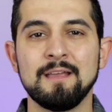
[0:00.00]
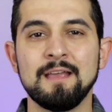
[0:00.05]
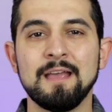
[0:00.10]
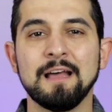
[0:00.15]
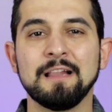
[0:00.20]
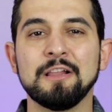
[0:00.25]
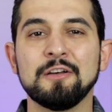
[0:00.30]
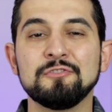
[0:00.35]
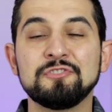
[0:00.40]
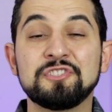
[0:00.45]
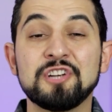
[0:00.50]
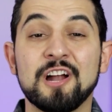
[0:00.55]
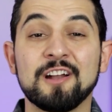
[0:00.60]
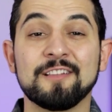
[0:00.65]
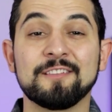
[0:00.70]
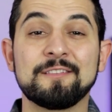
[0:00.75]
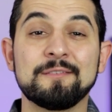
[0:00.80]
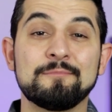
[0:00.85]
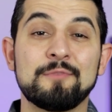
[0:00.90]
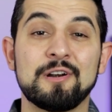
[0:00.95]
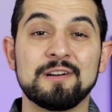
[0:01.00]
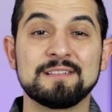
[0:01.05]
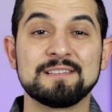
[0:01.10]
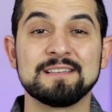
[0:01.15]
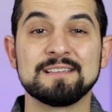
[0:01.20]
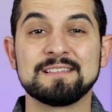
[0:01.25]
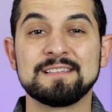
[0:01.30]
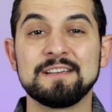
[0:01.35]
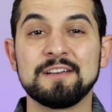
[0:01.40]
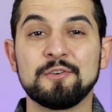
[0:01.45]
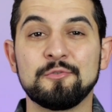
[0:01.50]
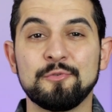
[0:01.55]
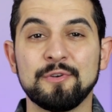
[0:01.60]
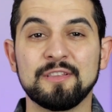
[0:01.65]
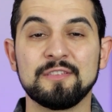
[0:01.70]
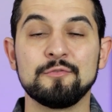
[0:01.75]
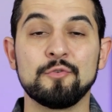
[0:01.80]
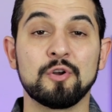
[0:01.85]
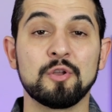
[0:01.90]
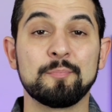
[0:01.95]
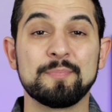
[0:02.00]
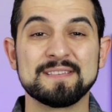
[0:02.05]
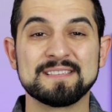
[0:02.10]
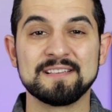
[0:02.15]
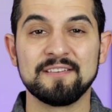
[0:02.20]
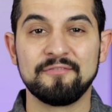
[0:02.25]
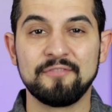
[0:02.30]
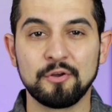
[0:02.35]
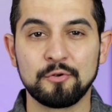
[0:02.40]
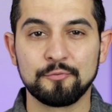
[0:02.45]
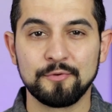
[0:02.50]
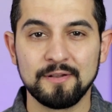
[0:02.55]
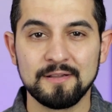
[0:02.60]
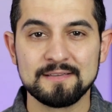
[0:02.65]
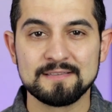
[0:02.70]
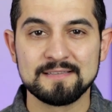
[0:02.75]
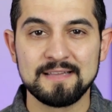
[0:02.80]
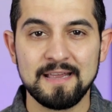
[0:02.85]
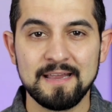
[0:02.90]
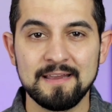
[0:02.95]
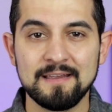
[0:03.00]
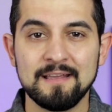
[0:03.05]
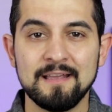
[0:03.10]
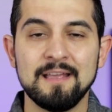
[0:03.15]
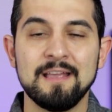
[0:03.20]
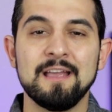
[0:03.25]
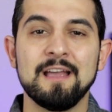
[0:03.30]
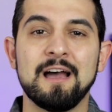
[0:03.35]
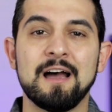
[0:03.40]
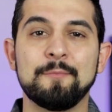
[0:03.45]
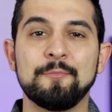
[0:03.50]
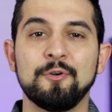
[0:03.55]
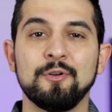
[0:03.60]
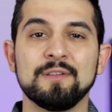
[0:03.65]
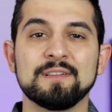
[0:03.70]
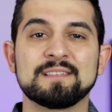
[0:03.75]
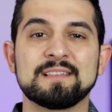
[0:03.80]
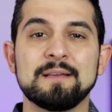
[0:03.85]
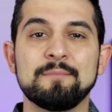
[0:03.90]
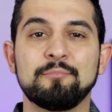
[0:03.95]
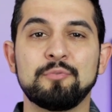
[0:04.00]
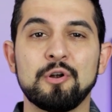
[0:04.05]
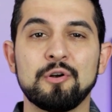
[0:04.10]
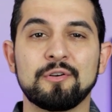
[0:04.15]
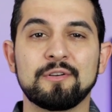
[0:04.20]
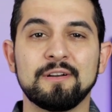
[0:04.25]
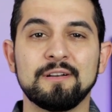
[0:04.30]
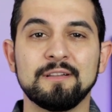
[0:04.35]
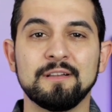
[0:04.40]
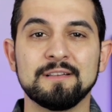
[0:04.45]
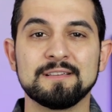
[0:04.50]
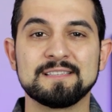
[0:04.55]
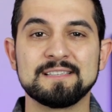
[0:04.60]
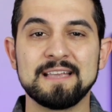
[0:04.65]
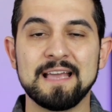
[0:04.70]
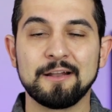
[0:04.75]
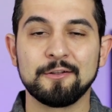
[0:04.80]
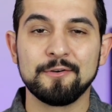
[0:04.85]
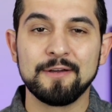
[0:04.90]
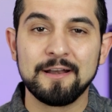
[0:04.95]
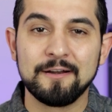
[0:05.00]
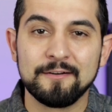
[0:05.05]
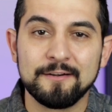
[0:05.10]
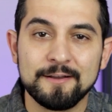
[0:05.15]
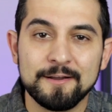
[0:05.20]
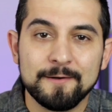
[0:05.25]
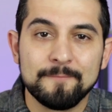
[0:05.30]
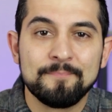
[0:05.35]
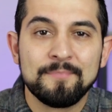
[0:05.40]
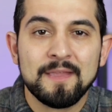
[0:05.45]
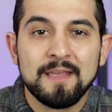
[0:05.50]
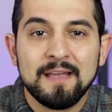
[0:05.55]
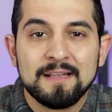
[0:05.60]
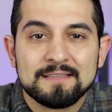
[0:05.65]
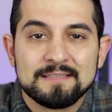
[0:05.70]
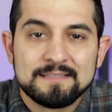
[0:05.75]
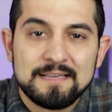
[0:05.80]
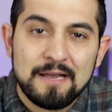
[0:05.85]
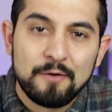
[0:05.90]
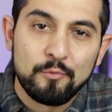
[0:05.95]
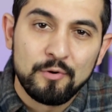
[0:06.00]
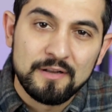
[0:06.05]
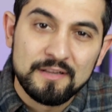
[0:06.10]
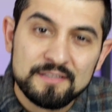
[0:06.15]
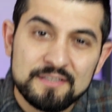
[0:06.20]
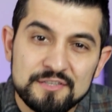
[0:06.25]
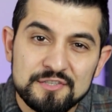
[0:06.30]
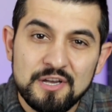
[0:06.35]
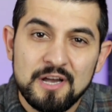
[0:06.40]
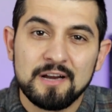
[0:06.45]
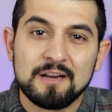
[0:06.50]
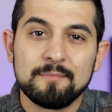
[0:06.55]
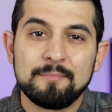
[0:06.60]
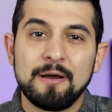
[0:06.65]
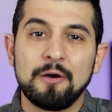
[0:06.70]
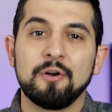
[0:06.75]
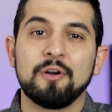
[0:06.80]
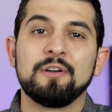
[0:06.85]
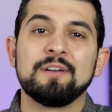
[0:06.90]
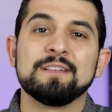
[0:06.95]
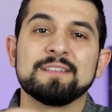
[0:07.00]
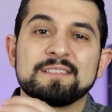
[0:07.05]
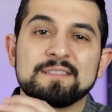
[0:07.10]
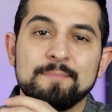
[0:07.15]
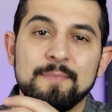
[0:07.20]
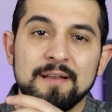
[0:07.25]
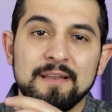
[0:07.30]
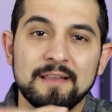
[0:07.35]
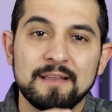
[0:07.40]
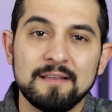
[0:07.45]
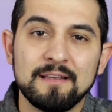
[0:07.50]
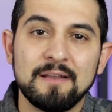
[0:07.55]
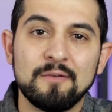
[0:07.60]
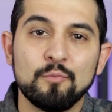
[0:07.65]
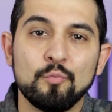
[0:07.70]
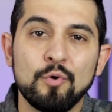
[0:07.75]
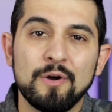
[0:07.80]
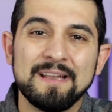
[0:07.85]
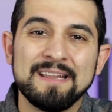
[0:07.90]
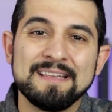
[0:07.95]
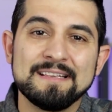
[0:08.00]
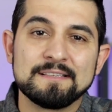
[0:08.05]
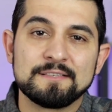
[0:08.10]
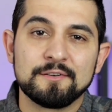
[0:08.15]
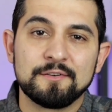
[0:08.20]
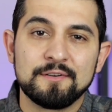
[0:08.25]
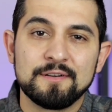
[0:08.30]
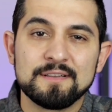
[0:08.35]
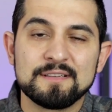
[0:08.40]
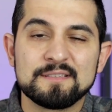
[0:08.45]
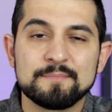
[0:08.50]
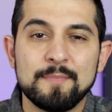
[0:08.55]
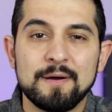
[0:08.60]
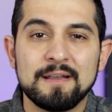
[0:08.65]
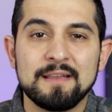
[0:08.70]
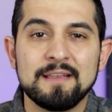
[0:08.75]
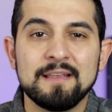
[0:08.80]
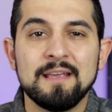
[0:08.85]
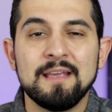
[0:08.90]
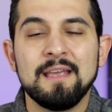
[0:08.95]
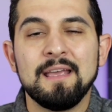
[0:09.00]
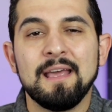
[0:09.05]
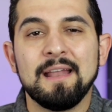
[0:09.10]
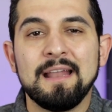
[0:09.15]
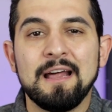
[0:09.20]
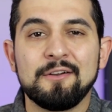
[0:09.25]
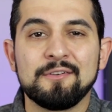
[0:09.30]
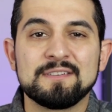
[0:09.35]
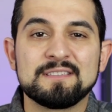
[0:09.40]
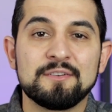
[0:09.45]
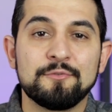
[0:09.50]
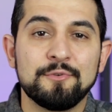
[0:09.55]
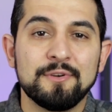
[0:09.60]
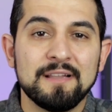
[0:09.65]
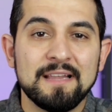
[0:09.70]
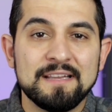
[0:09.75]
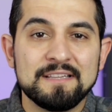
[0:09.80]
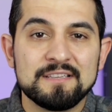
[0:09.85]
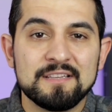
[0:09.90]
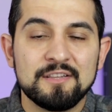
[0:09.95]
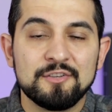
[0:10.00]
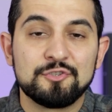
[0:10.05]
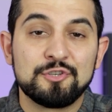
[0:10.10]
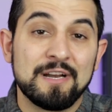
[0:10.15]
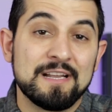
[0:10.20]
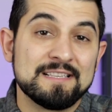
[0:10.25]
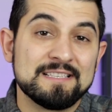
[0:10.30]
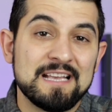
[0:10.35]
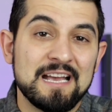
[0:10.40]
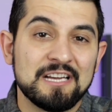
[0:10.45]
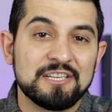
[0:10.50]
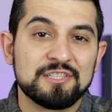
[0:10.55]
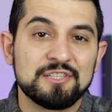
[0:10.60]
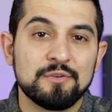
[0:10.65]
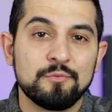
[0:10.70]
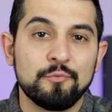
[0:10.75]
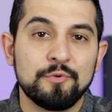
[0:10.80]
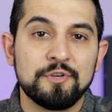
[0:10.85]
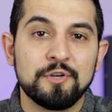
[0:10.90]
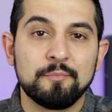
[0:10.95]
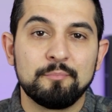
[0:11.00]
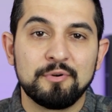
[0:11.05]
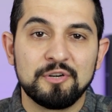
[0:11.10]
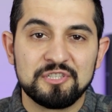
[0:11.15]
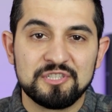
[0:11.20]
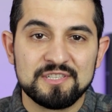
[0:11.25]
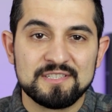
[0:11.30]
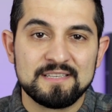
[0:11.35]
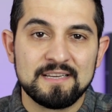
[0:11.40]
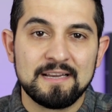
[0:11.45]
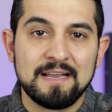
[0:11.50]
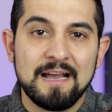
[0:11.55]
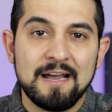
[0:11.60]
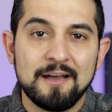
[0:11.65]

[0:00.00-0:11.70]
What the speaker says: Hello, Jonathan Martis here with North Pacific Real Estate. I'm a real estate broker in the Seattle area. Today I wanted to talk about earnest money and what is earnest money and how does it relate to the transaction when you're purchasing a